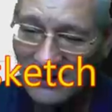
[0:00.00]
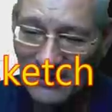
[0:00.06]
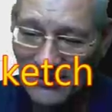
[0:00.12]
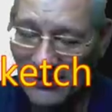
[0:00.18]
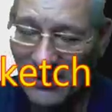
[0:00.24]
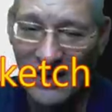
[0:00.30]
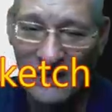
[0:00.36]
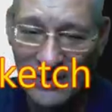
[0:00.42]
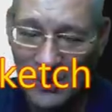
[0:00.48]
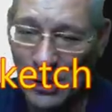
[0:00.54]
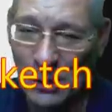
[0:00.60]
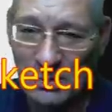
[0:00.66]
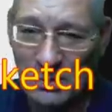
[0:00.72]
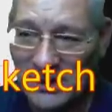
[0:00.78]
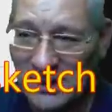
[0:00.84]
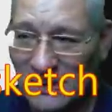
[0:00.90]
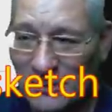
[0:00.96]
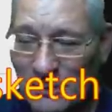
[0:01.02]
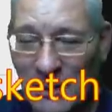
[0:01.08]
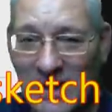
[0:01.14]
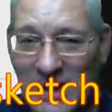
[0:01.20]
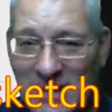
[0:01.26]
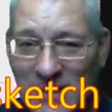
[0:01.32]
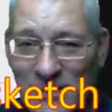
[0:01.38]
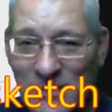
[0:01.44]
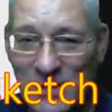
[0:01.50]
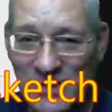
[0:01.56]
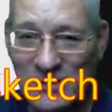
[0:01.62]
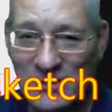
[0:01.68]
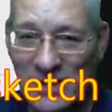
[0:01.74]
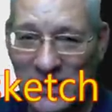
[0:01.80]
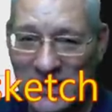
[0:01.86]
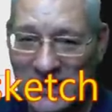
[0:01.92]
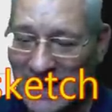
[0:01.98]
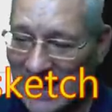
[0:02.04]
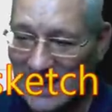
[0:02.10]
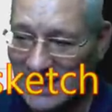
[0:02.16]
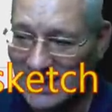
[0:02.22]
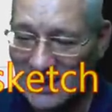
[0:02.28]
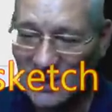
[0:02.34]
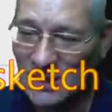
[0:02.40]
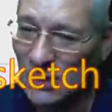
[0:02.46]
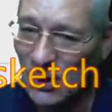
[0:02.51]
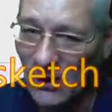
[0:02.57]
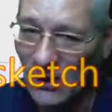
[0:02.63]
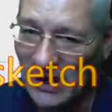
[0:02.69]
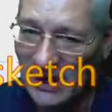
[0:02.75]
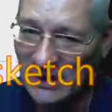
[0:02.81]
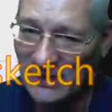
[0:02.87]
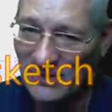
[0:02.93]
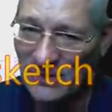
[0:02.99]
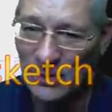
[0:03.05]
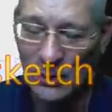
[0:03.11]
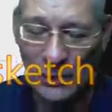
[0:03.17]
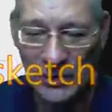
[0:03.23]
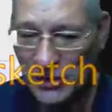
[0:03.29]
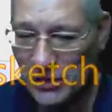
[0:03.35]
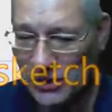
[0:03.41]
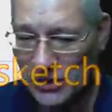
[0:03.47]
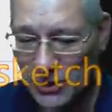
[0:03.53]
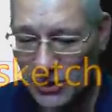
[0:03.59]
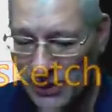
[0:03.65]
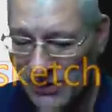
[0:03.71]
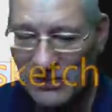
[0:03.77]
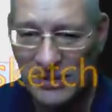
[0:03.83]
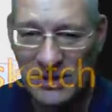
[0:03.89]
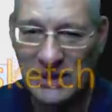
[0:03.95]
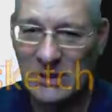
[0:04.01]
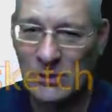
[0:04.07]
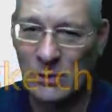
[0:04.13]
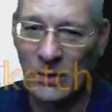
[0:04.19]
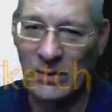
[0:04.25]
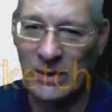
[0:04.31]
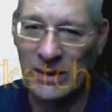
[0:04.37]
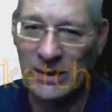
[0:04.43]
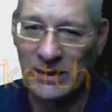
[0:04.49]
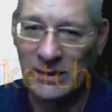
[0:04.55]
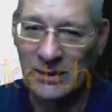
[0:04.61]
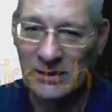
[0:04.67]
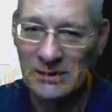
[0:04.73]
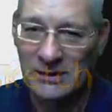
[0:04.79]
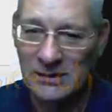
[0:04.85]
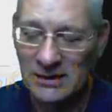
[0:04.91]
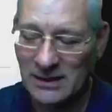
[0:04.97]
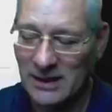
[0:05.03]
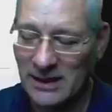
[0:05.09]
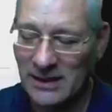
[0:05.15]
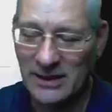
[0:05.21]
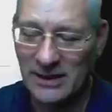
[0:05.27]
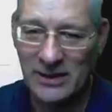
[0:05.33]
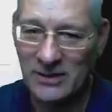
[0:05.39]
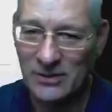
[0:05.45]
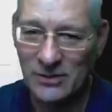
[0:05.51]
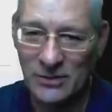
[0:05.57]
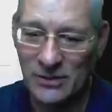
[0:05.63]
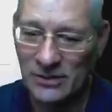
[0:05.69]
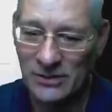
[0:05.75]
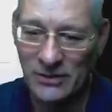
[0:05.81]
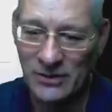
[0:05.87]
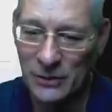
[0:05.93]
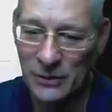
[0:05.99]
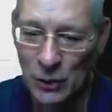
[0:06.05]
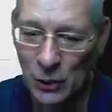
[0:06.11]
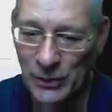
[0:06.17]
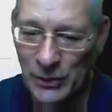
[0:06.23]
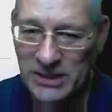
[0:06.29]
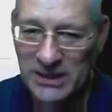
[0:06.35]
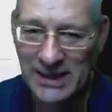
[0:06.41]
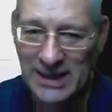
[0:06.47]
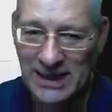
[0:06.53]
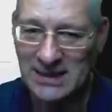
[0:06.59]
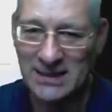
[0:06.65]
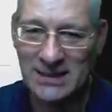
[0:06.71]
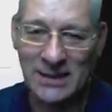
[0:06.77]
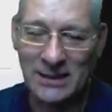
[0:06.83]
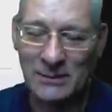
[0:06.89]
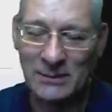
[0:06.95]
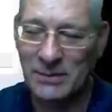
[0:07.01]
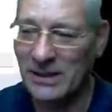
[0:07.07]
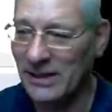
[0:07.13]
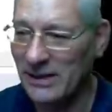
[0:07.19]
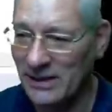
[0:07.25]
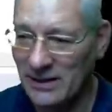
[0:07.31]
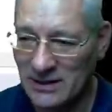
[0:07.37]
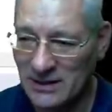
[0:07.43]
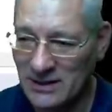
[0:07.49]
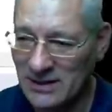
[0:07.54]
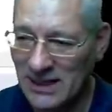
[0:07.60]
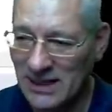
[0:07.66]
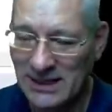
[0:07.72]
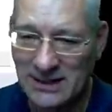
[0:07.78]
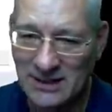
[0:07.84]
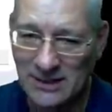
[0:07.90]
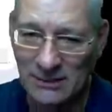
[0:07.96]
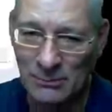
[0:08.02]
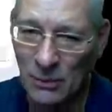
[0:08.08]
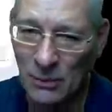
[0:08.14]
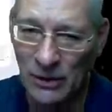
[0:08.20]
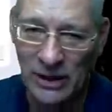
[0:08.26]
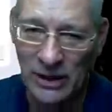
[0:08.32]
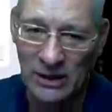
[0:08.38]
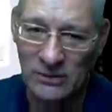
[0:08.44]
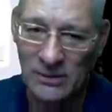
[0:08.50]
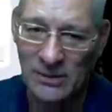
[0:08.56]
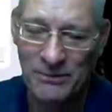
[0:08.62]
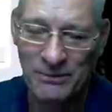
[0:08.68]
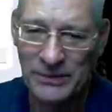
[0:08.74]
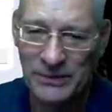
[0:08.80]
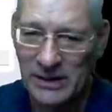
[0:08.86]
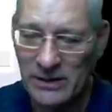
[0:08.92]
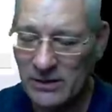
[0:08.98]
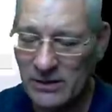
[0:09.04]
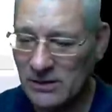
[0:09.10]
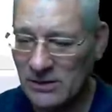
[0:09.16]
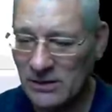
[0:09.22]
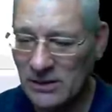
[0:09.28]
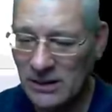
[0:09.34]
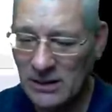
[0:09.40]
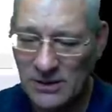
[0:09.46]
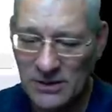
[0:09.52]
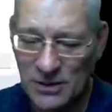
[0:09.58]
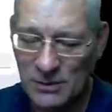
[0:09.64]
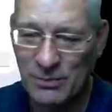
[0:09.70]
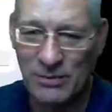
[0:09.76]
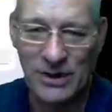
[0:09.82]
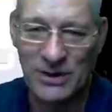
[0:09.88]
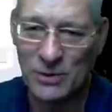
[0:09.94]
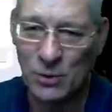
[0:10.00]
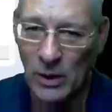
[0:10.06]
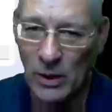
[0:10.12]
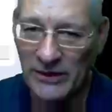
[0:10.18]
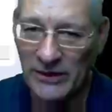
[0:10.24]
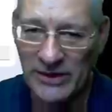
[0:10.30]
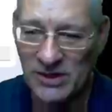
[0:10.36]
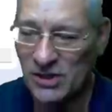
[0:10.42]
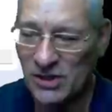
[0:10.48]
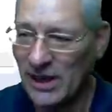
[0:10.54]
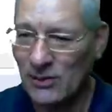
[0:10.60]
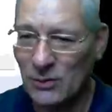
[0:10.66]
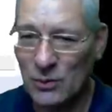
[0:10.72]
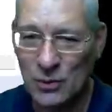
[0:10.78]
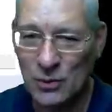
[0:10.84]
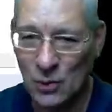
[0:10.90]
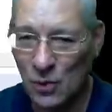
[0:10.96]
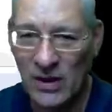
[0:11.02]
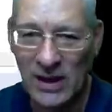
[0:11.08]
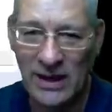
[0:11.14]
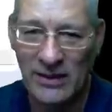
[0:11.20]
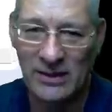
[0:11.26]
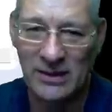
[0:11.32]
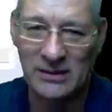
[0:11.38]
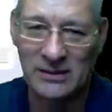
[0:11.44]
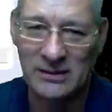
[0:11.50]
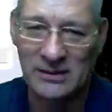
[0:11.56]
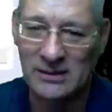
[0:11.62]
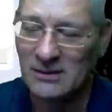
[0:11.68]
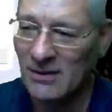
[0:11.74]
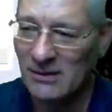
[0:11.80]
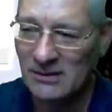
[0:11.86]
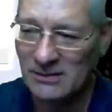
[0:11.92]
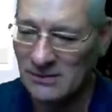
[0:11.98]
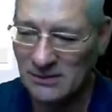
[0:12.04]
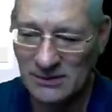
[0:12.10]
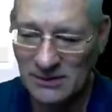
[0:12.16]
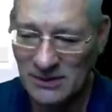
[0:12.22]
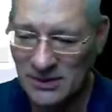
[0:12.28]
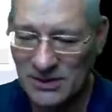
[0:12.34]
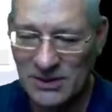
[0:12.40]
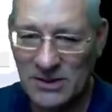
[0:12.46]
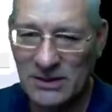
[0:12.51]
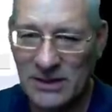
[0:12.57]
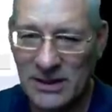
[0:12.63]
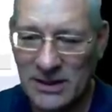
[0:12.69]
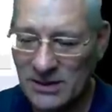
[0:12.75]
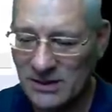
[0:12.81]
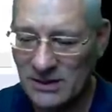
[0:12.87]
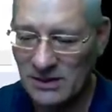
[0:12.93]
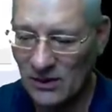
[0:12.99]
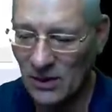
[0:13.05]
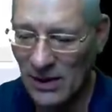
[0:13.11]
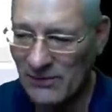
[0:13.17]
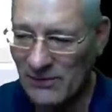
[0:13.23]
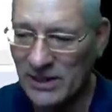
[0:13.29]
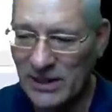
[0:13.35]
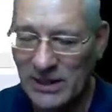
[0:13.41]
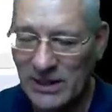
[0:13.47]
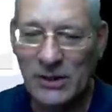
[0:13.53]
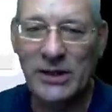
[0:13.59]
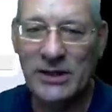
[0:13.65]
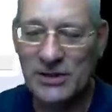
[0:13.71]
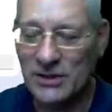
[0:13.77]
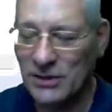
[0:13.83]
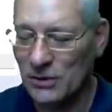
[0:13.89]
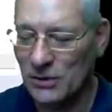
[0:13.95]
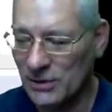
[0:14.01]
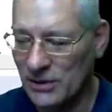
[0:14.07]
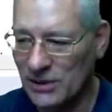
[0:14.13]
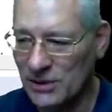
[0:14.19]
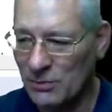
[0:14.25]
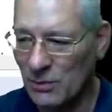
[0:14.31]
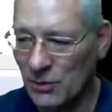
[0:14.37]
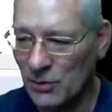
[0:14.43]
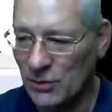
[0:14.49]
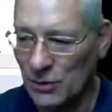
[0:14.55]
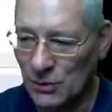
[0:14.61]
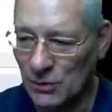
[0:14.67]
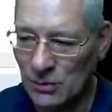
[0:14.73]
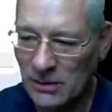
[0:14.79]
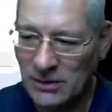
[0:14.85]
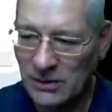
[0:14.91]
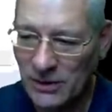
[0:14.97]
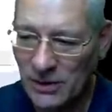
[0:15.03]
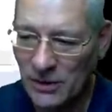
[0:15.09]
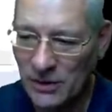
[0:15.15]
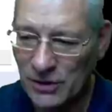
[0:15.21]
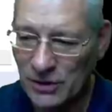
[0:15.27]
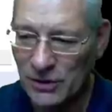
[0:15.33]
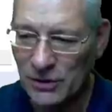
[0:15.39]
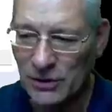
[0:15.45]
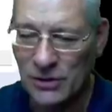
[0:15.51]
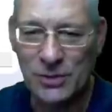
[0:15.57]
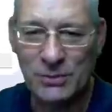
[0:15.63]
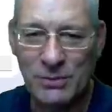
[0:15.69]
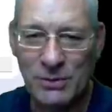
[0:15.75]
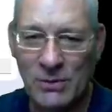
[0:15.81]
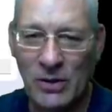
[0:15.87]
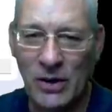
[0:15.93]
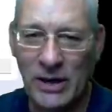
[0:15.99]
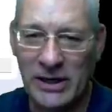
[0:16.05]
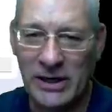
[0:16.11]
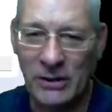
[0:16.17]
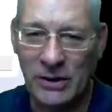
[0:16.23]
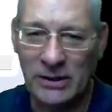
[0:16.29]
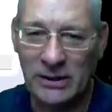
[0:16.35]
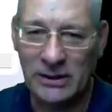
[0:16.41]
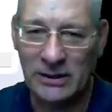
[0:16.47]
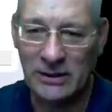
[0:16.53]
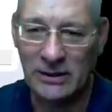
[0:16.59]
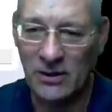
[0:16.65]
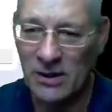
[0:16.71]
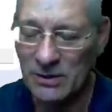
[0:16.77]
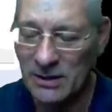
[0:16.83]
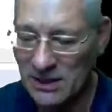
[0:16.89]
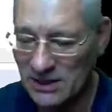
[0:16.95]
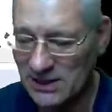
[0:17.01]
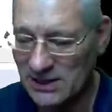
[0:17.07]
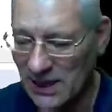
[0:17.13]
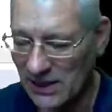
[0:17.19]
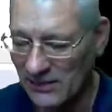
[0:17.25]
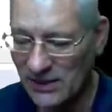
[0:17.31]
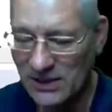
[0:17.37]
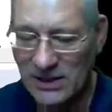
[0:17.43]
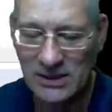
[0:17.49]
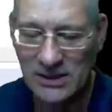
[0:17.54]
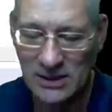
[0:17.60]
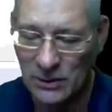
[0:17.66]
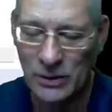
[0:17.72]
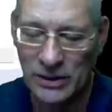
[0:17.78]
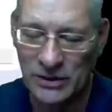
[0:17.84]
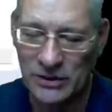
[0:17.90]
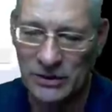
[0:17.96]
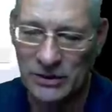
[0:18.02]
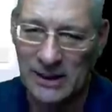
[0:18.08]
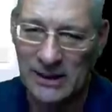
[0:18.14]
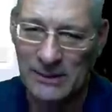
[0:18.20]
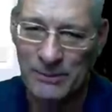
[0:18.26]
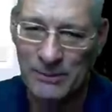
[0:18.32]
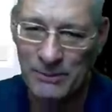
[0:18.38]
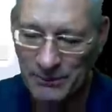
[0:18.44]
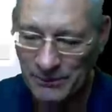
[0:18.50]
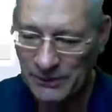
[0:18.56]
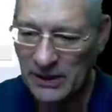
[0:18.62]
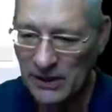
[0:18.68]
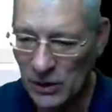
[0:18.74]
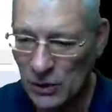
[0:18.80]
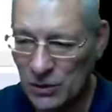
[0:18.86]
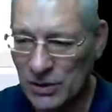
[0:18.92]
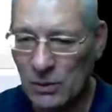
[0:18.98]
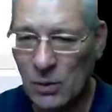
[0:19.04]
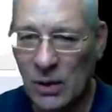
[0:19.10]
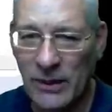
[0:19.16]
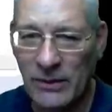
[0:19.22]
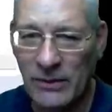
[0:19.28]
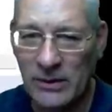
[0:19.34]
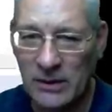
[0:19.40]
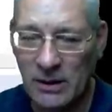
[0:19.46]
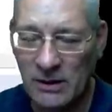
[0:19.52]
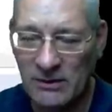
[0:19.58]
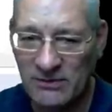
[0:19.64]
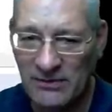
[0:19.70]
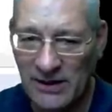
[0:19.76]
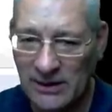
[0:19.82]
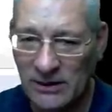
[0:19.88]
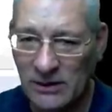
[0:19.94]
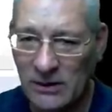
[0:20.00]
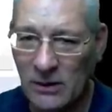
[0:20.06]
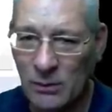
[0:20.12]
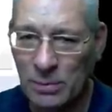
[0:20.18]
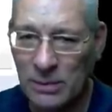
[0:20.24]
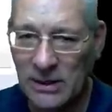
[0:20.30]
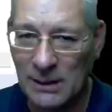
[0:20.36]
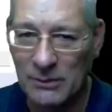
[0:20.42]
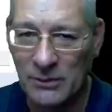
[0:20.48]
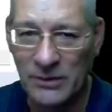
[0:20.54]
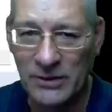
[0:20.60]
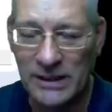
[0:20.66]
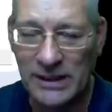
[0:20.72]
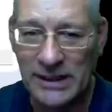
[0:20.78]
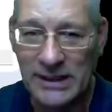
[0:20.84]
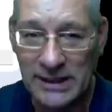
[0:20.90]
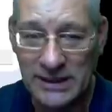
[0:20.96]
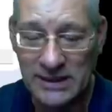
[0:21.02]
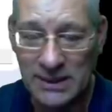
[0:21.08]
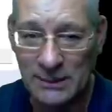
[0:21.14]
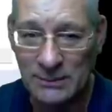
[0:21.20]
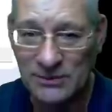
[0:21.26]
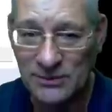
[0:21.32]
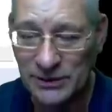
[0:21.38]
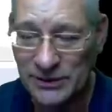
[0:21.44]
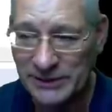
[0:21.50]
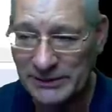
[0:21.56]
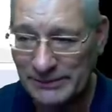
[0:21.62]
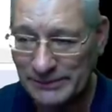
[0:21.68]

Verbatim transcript: Five tops, though, bytes in which you've got to set. It's just not that difficult. And you can do everything you want then. Okay, you can do the, the noise cancelling bit. You can set it to mono. You can suppress of the channels, all the other there's, there's everything you need to do with this module you can do just by writing your own little library. As I say, if you don't want to do that, use the one that I found and I'll put up on the GitHub for you.